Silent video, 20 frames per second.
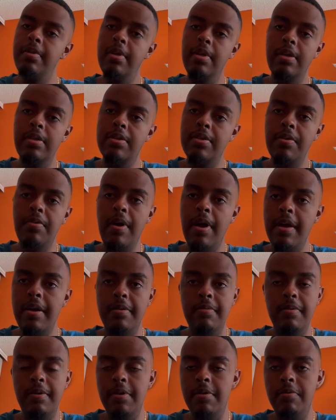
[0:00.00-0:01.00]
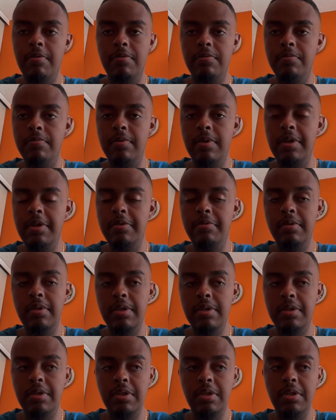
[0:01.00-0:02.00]
so I don't know who
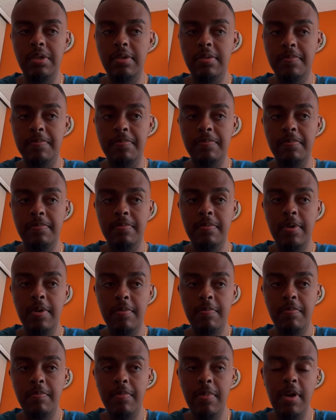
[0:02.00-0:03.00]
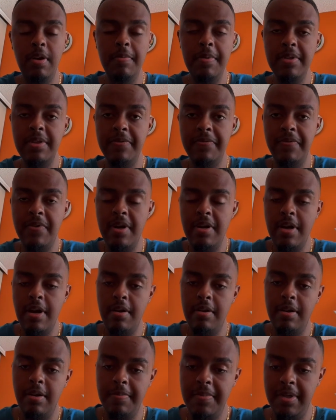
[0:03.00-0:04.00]
Inuyasha is. I'm about to find
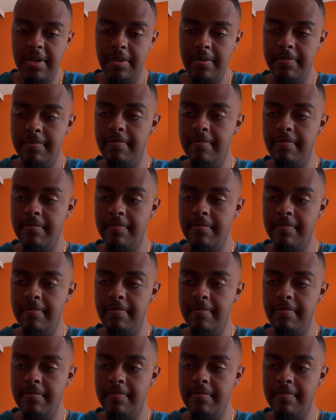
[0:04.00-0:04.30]
out in a bit.